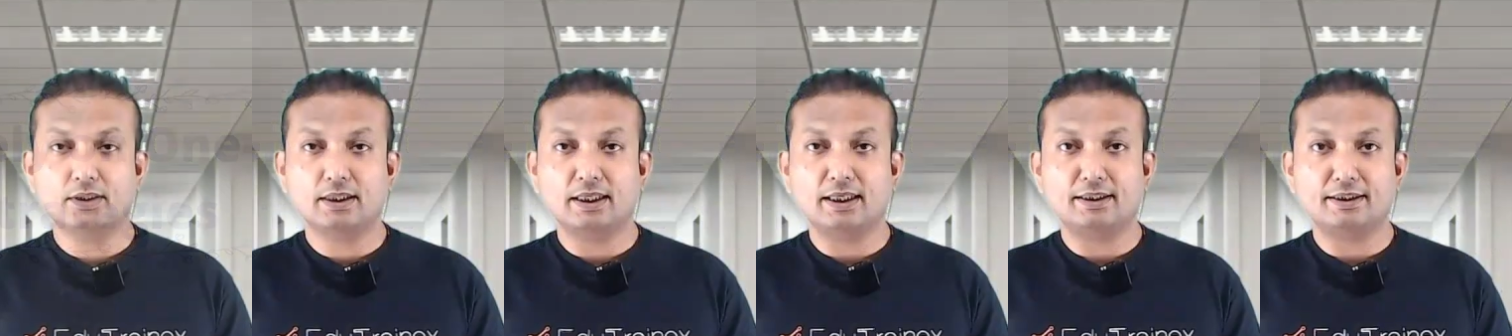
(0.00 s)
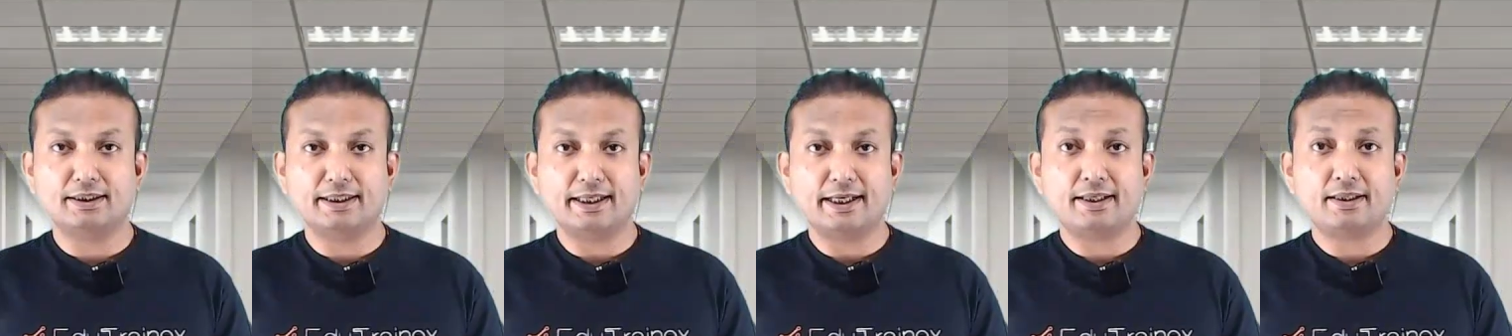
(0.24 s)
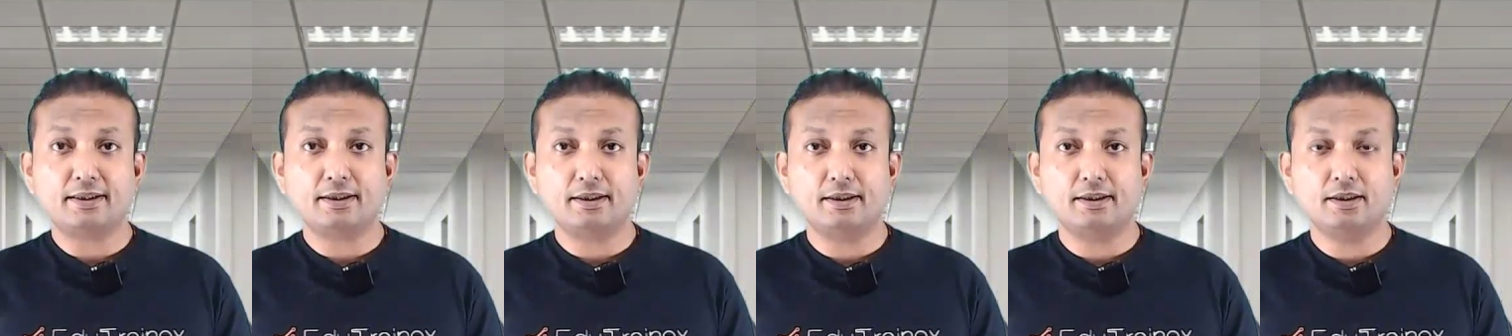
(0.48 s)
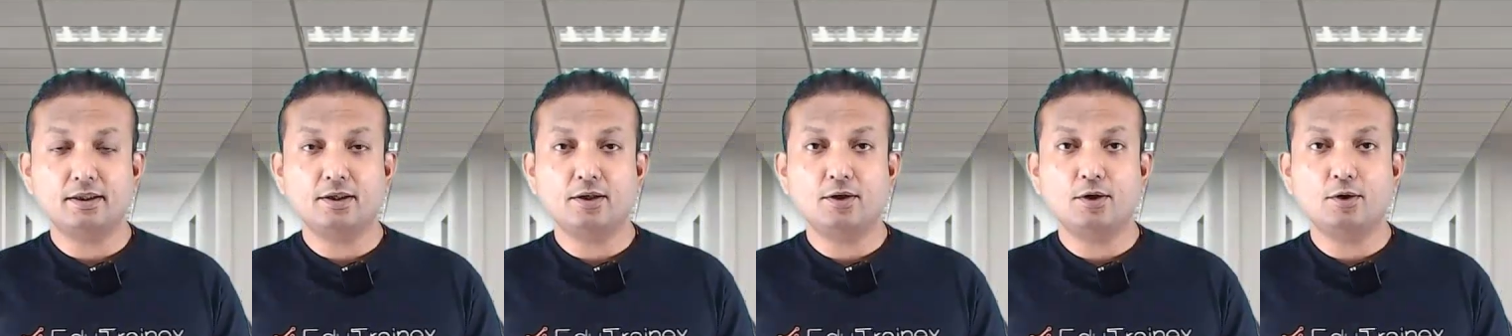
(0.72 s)
And then
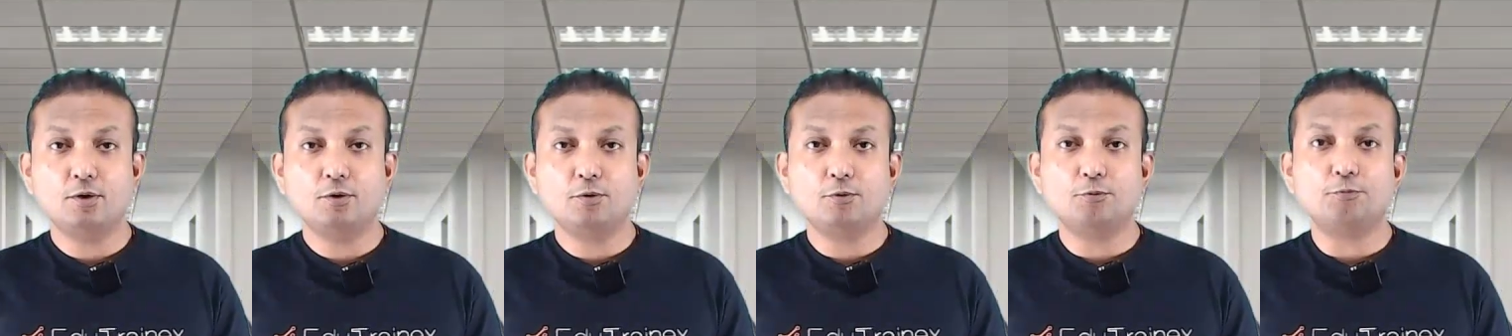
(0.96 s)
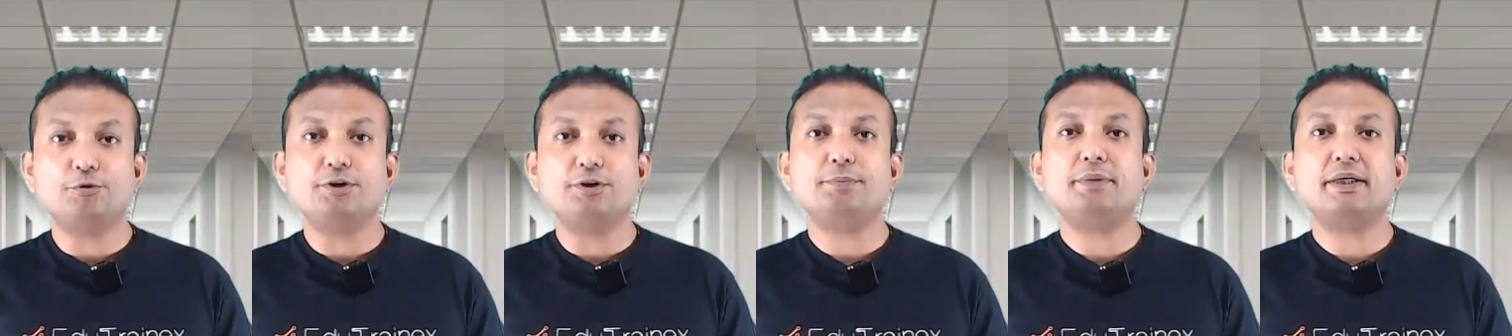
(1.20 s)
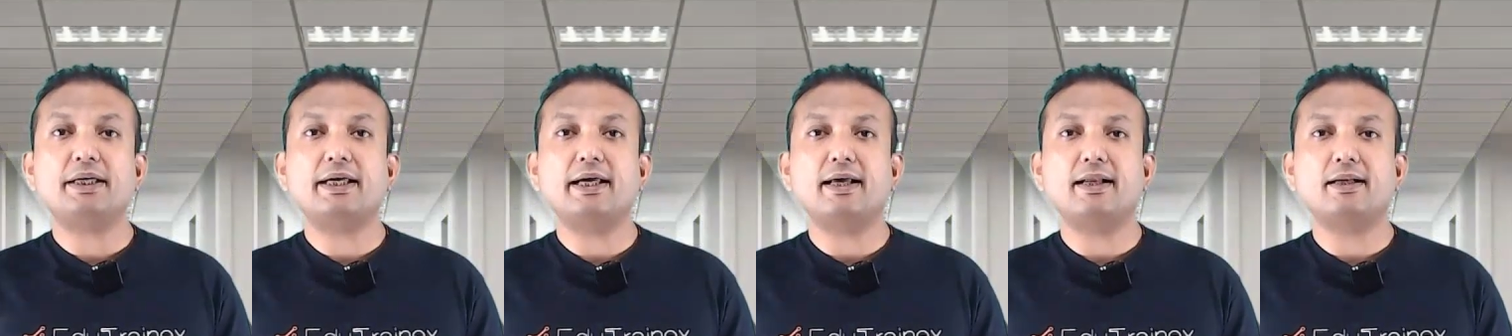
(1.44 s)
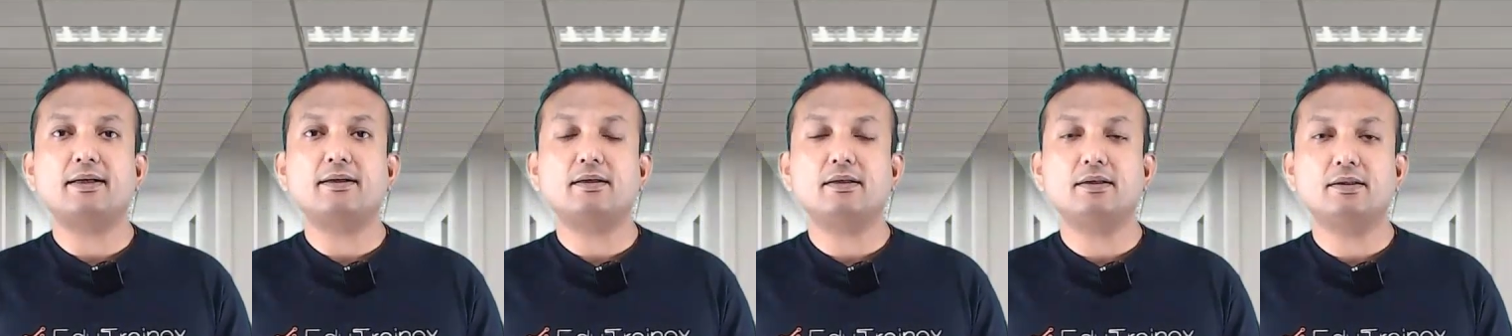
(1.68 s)
we
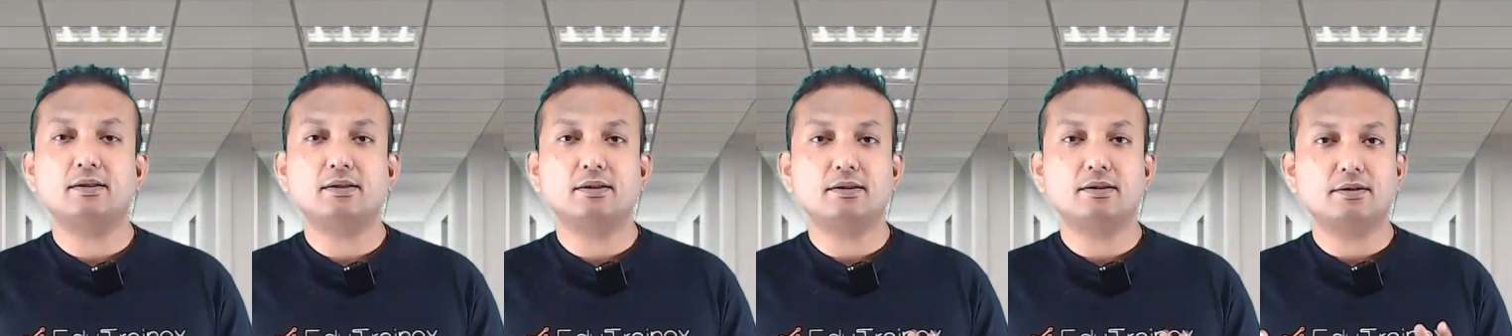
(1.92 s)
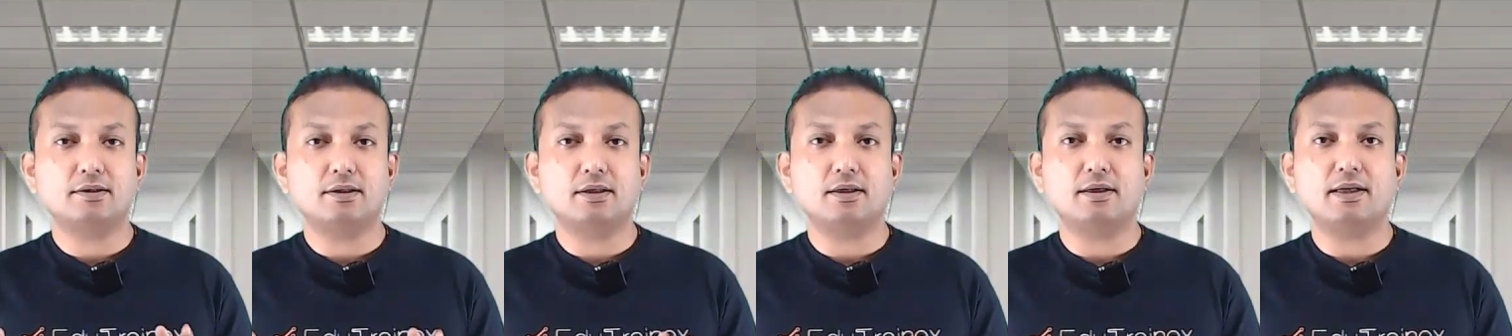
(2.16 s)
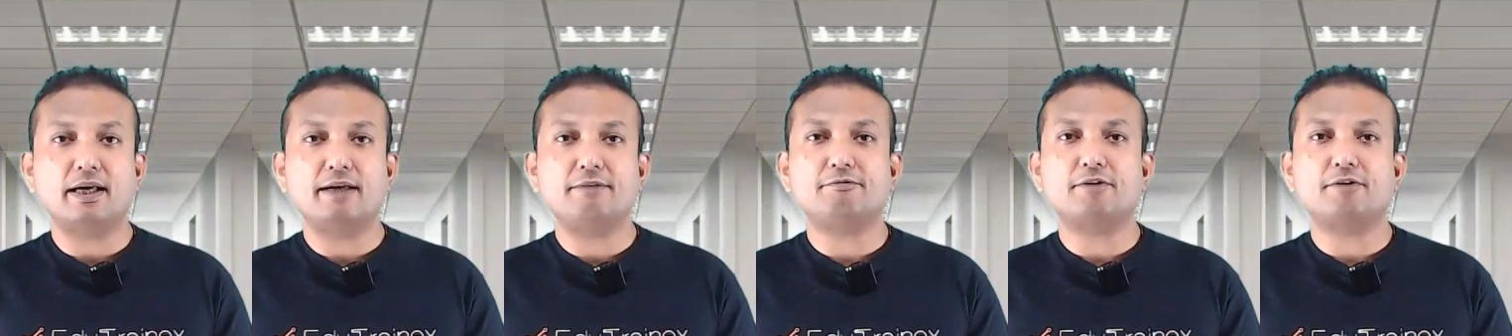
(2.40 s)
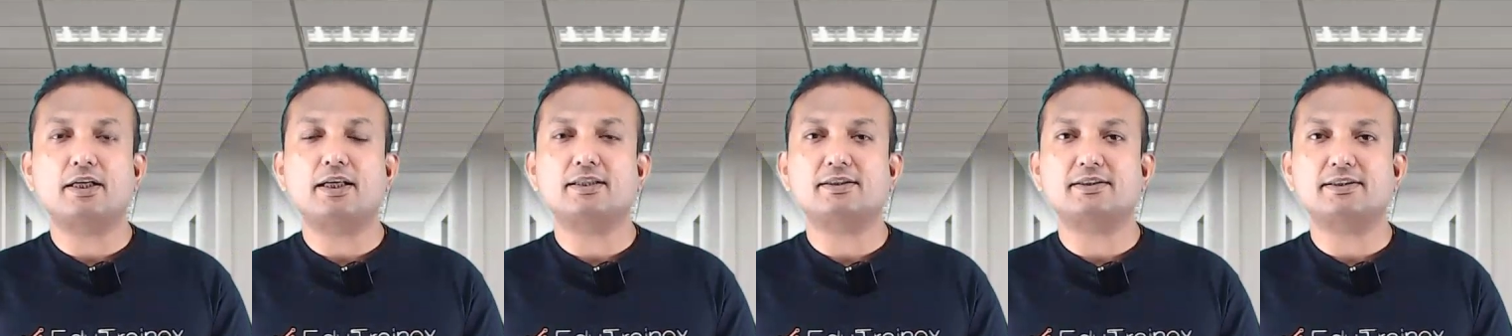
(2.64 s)
began the live
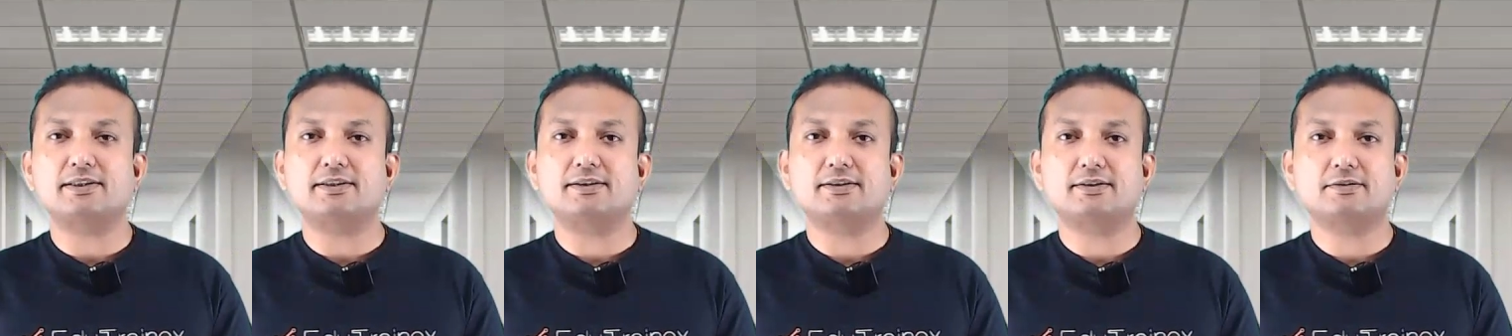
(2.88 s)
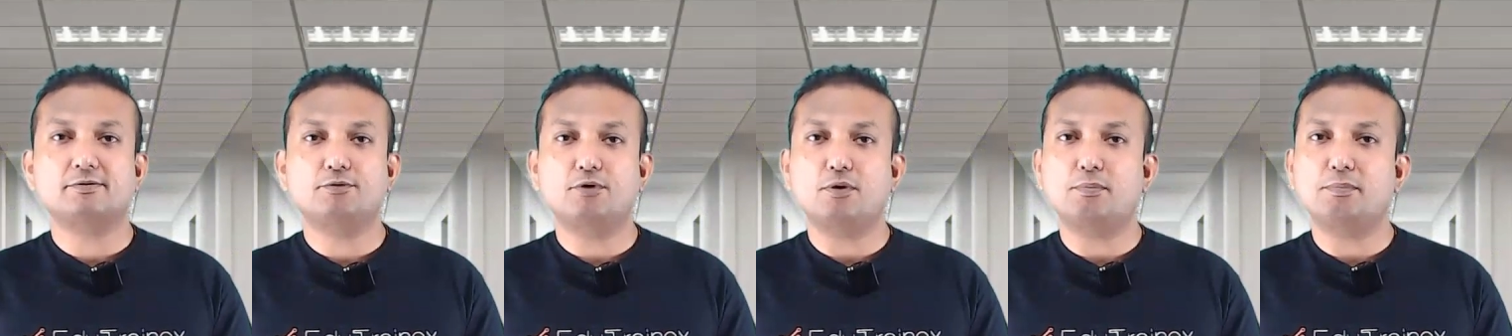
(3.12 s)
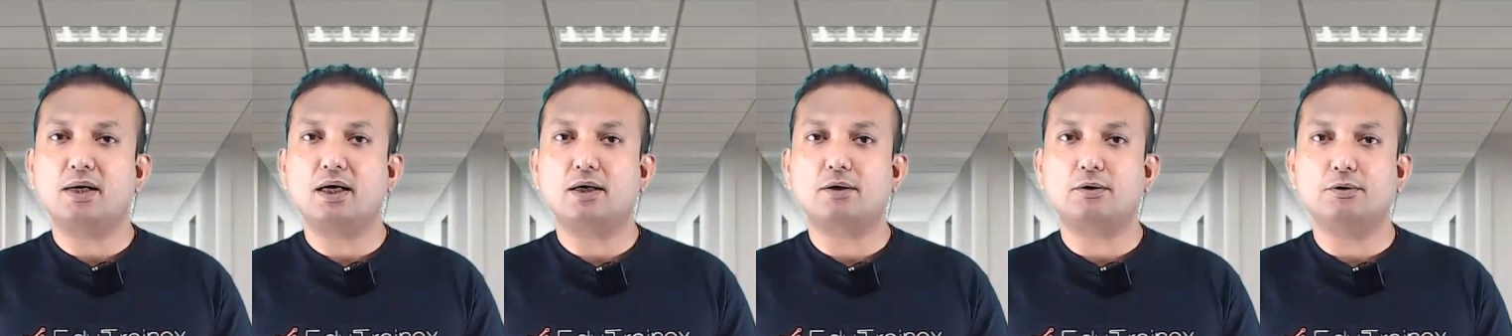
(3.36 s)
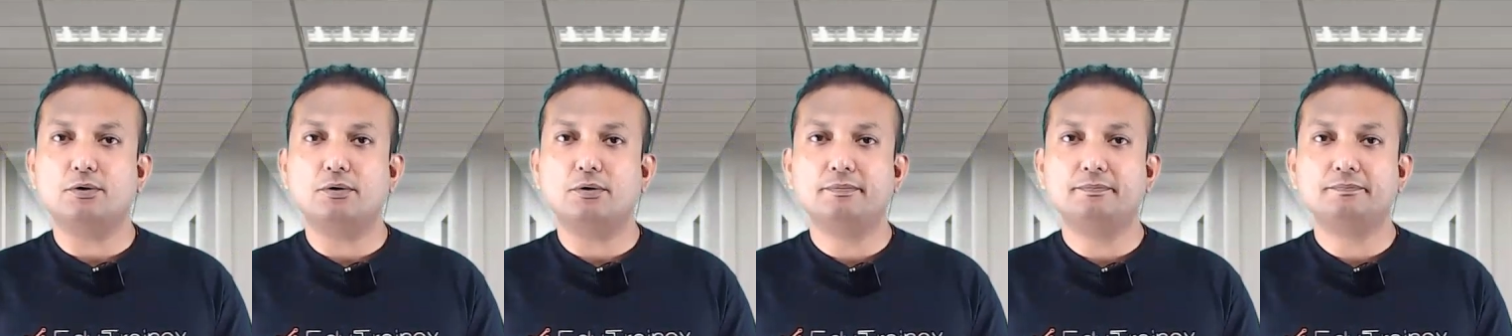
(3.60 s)
classes for
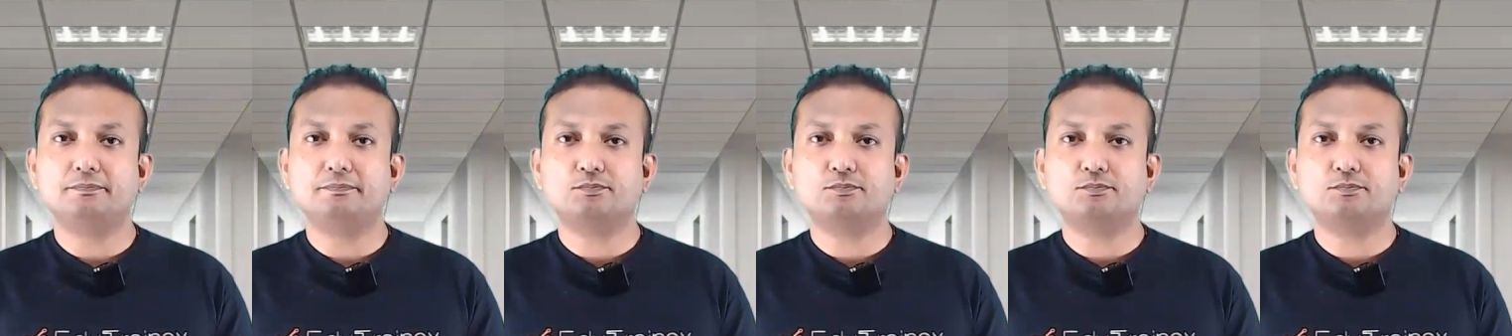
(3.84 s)
Marco,